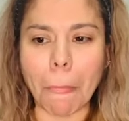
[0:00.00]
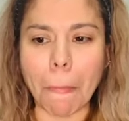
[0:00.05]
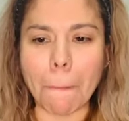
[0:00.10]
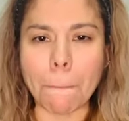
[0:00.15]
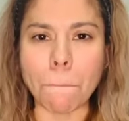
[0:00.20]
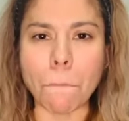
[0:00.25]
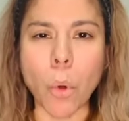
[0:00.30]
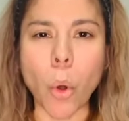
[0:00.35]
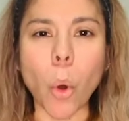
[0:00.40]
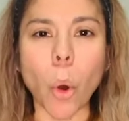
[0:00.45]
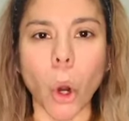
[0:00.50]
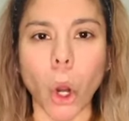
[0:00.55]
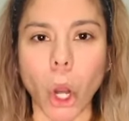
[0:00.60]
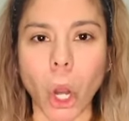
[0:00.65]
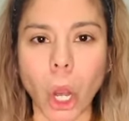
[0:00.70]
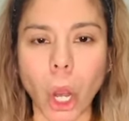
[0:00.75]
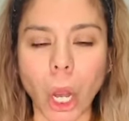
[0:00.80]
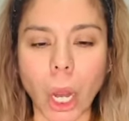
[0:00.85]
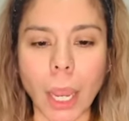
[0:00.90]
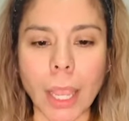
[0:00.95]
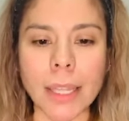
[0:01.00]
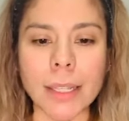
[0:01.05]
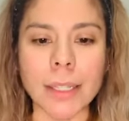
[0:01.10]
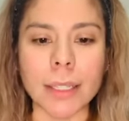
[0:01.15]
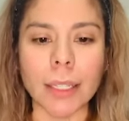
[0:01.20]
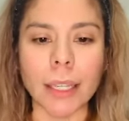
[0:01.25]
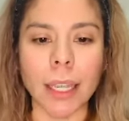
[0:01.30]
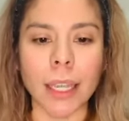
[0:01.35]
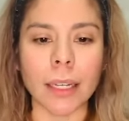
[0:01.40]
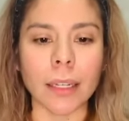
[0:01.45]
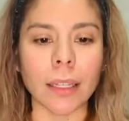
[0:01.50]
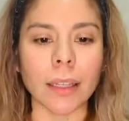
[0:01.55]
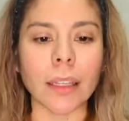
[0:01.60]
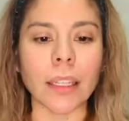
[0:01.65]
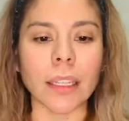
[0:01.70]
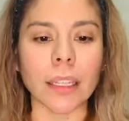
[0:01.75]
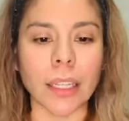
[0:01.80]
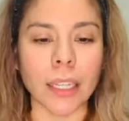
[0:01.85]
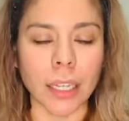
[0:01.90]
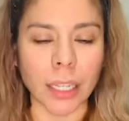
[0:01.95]
more and and
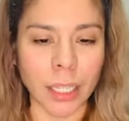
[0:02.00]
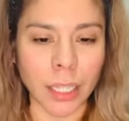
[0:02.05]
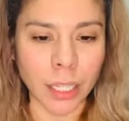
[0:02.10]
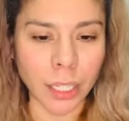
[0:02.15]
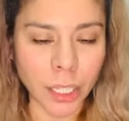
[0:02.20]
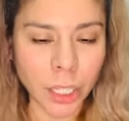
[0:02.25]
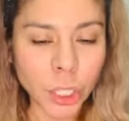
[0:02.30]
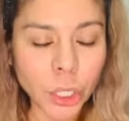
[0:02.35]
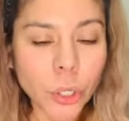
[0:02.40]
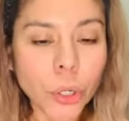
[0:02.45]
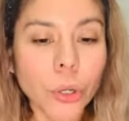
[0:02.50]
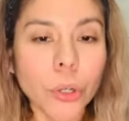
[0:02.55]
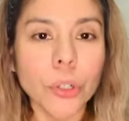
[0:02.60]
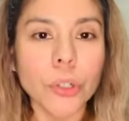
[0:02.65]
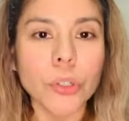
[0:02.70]
and hear